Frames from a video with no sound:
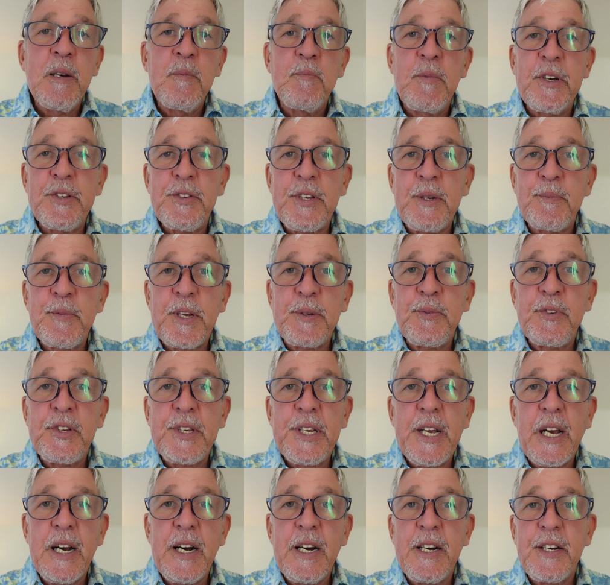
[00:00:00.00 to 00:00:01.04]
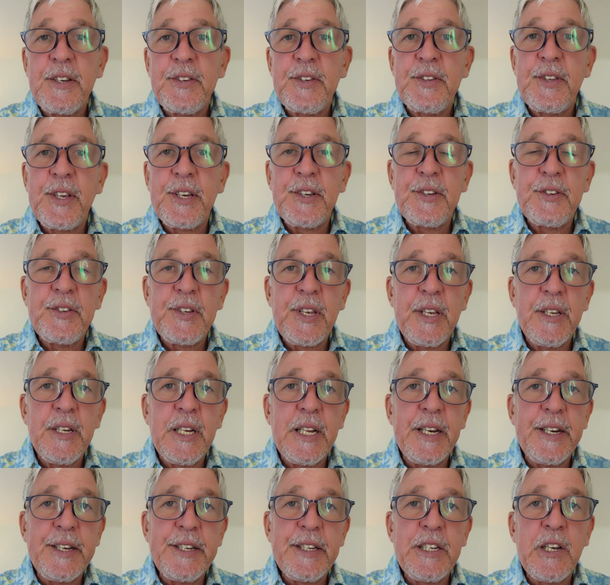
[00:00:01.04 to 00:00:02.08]
But sometimes you get asked things
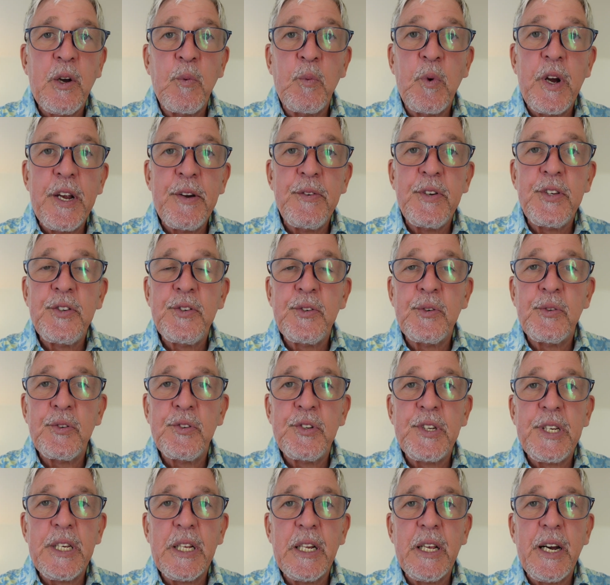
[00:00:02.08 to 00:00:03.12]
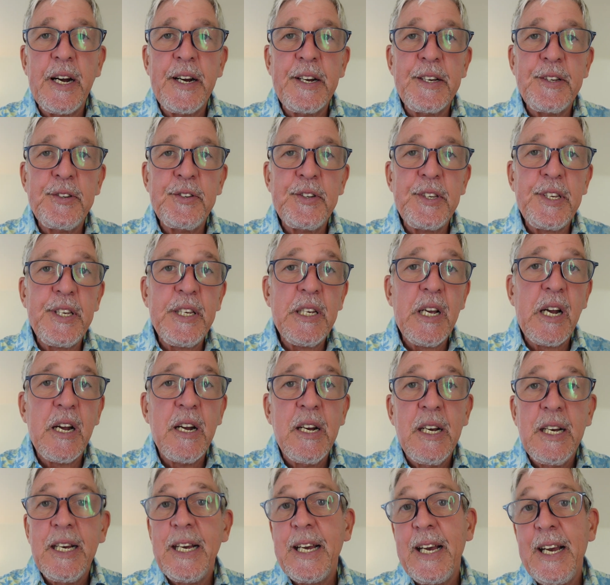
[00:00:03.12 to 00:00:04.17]
like, where is your deal ID?
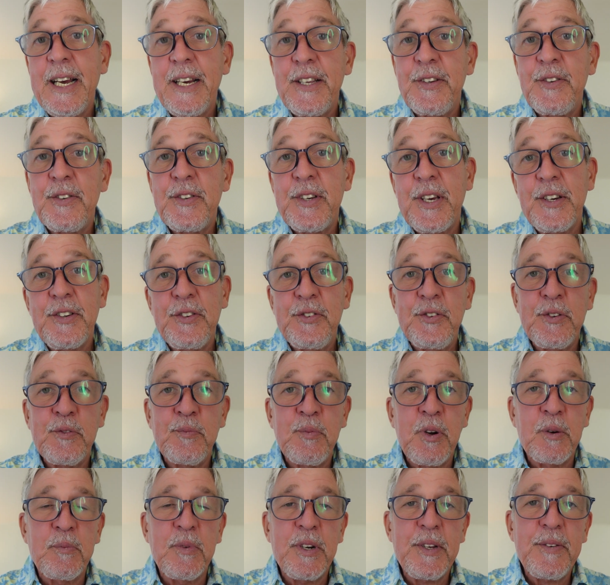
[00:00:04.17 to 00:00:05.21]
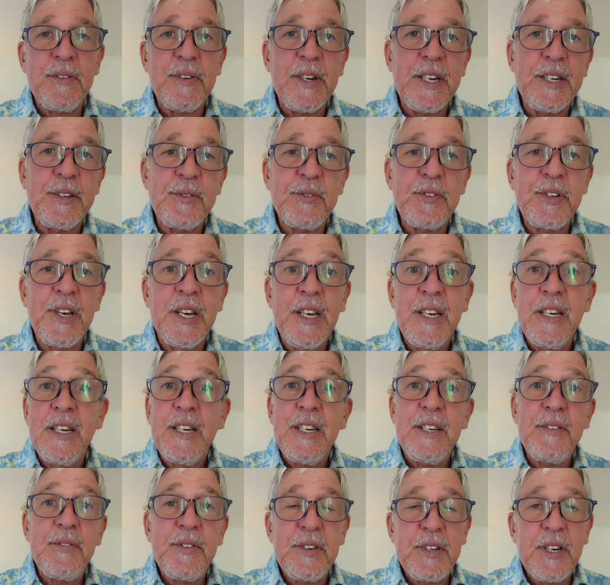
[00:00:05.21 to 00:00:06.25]
And as you've probably found,
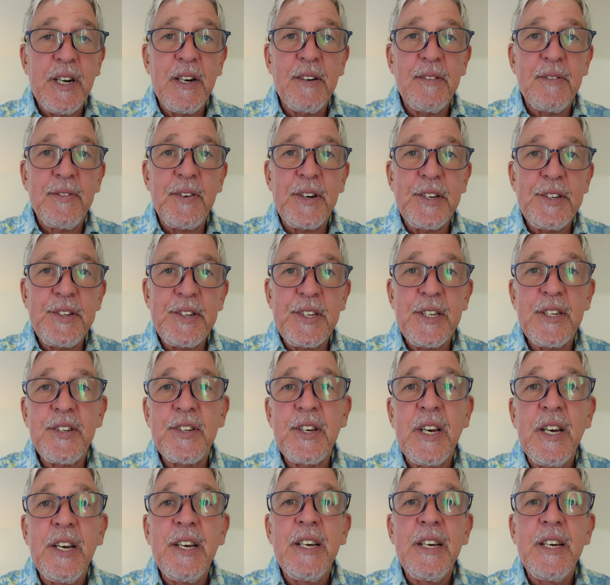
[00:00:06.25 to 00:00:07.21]
if you can't find it,